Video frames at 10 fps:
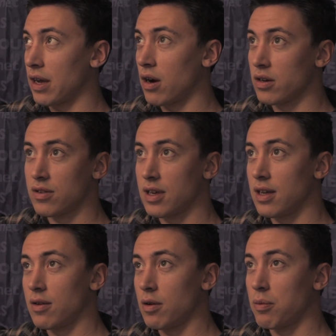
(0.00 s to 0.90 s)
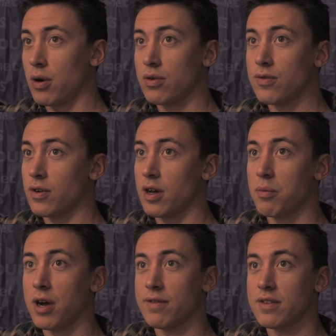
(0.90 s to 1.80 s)
artists get approached for
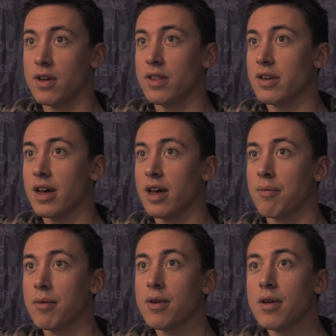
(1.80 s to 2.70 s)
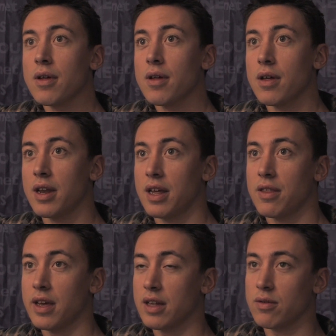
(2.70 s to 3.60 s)
nonprofits all the time. And I
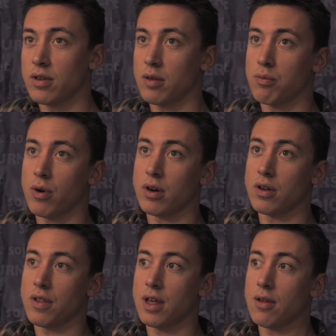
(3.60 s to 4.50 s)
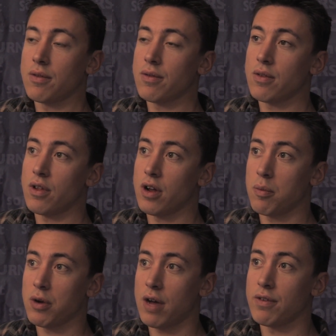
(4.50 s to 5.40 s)
think it's really important that the
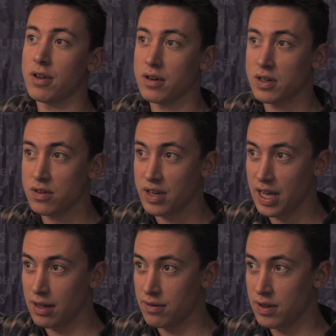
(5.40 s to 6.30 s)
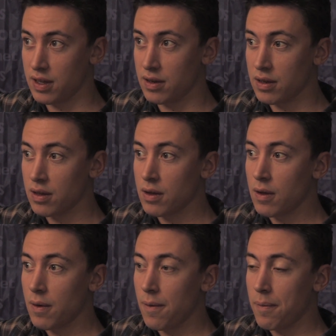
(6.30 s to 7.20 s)
nonprofit understands that
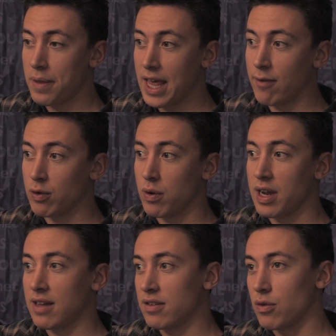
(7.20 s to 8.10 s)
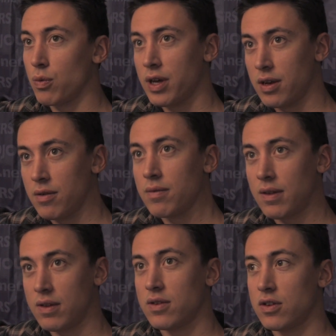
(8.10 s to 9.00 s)
everyone has to win
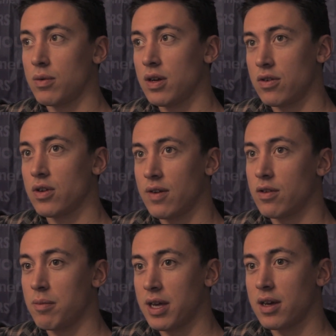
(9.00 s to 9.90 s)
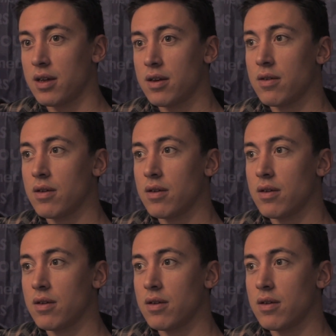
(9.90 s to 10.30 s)
in the situation. You have to make it